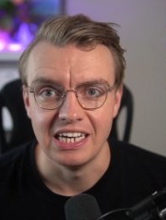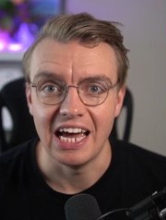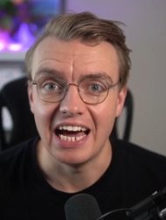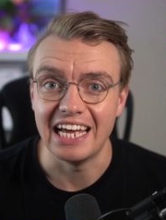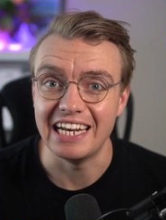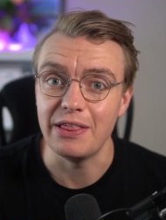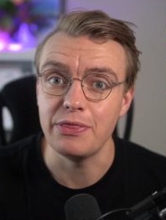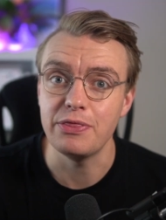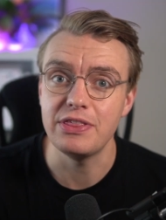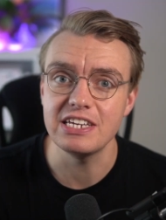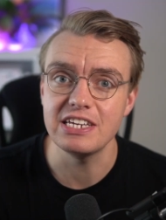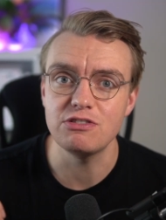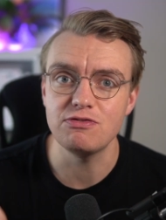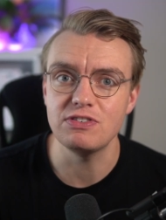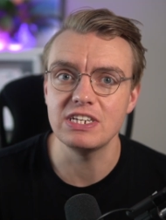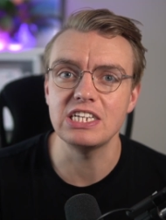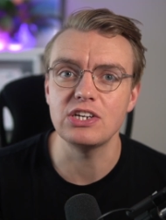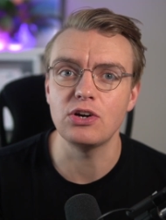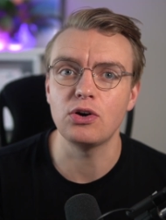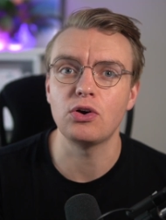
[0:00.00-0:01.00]
And in this
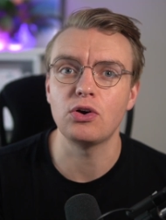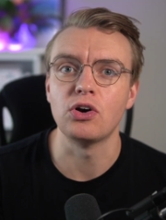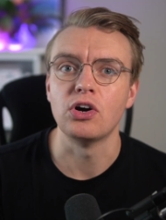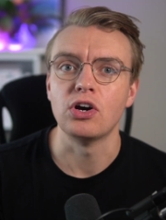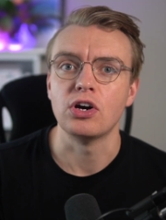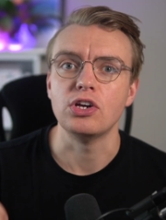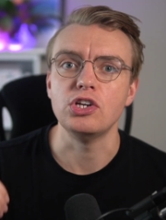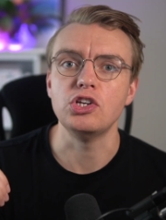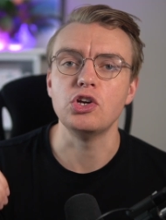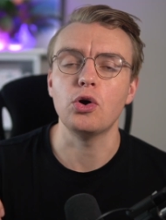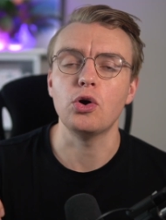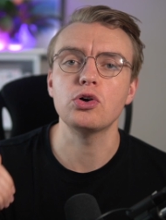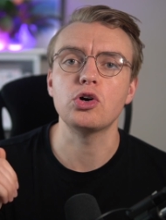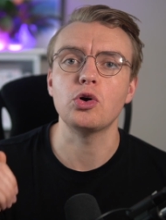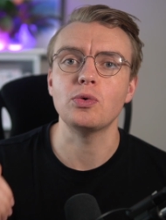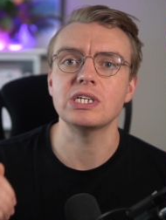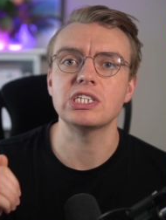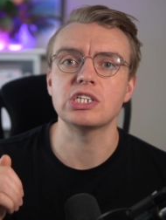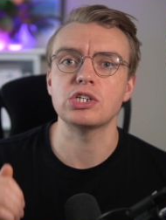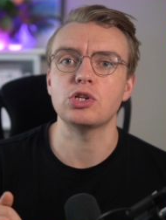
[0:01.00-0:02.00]
video, you're
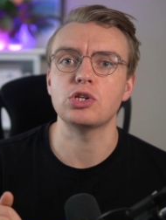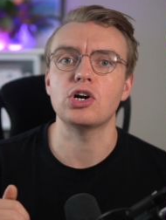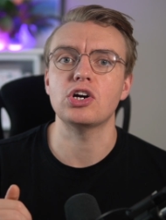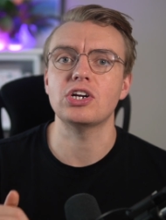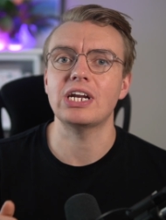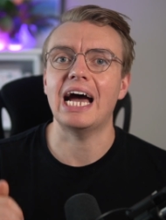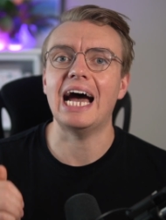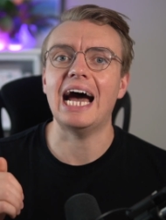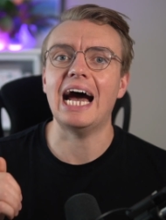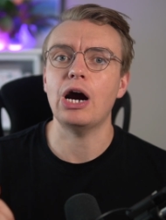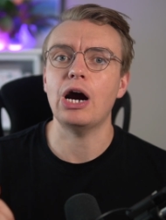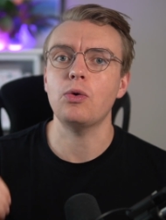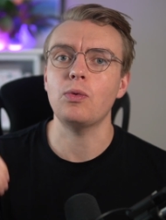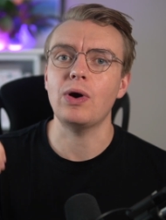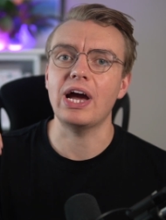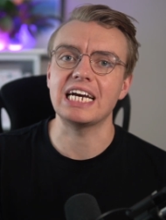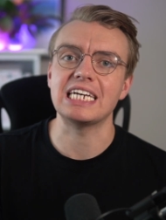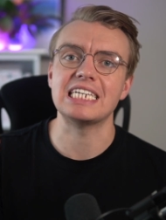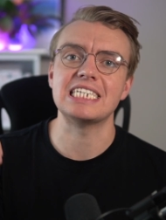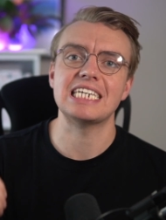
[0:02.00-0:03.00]
going to learn how
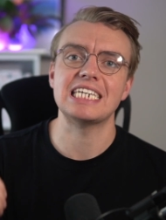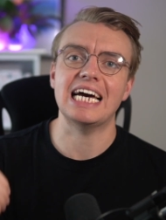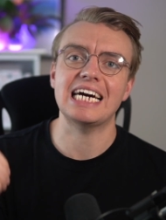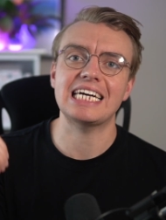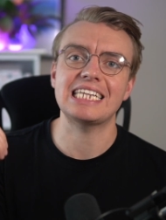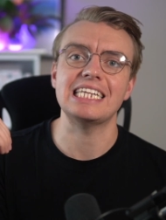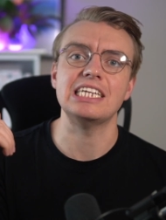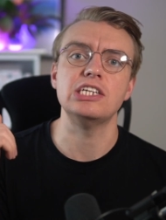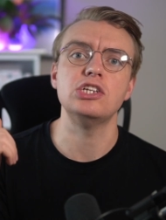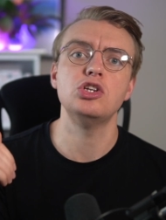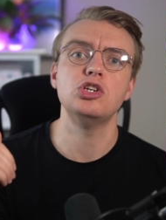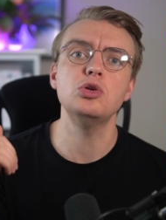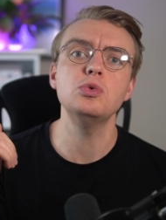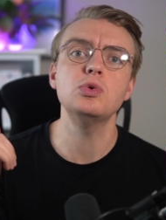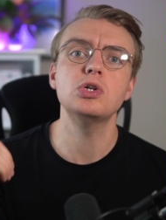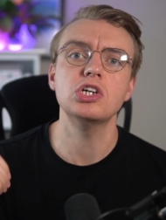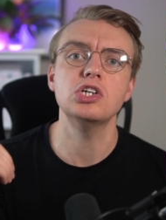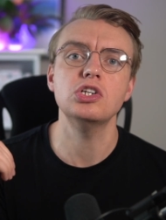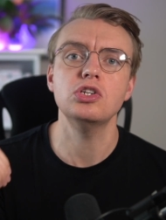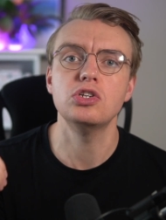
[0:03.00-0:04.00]
exactly you
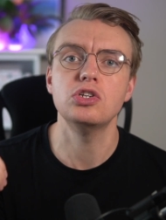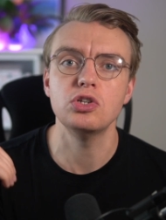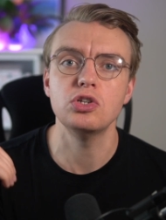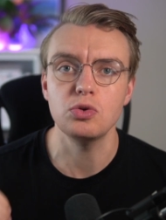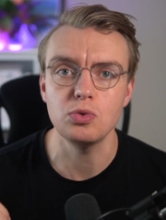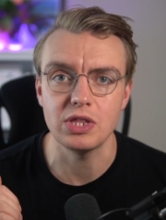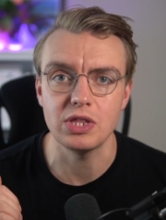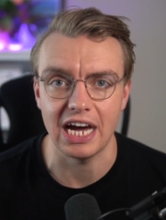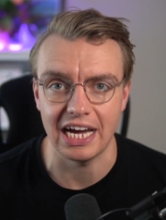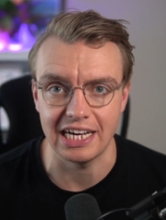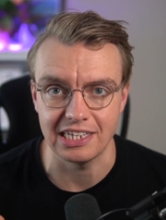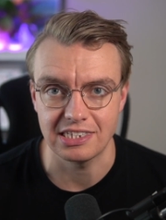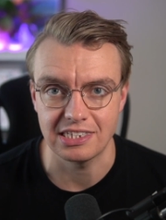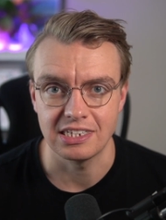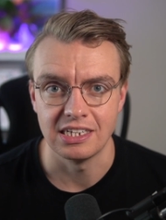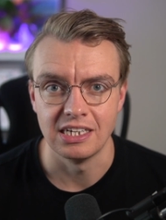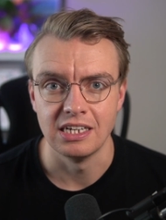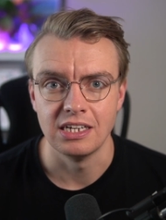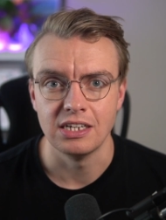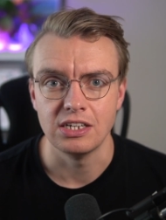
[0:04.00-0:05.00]
can do that
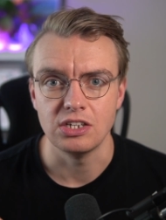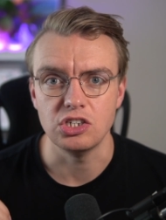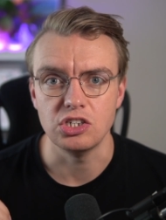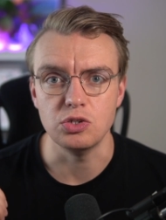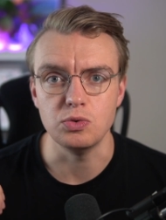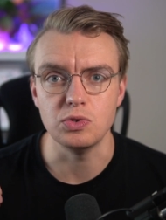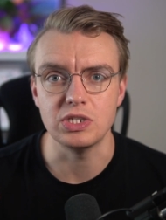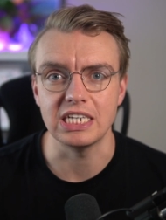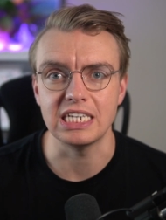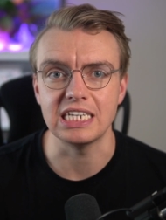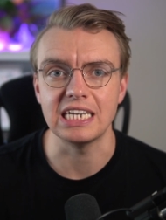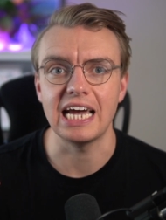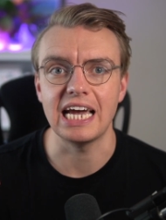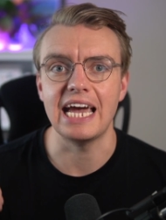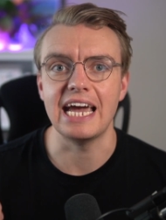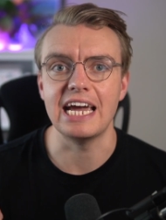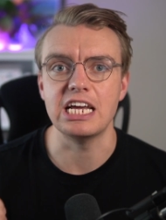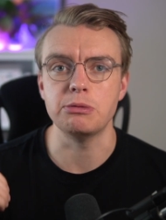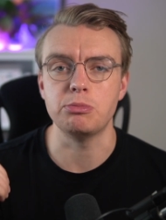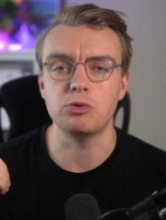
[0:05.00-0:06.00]
using
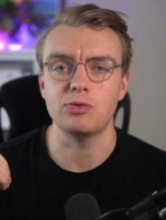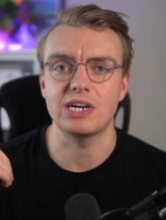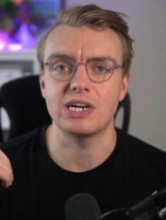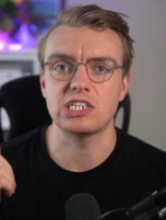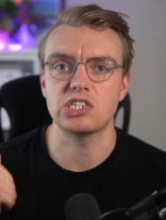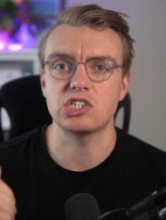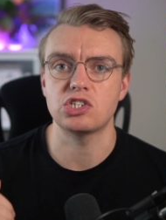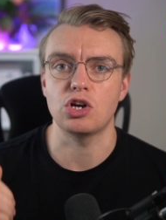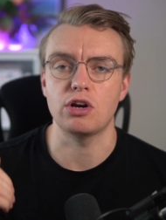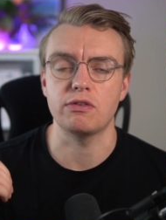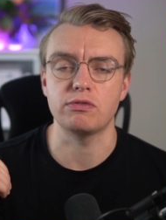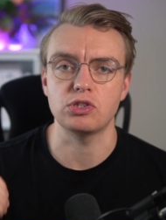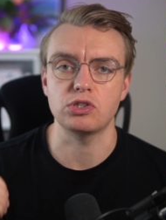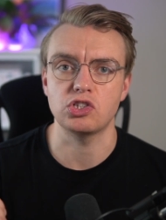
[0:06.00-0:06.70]
AWS serverless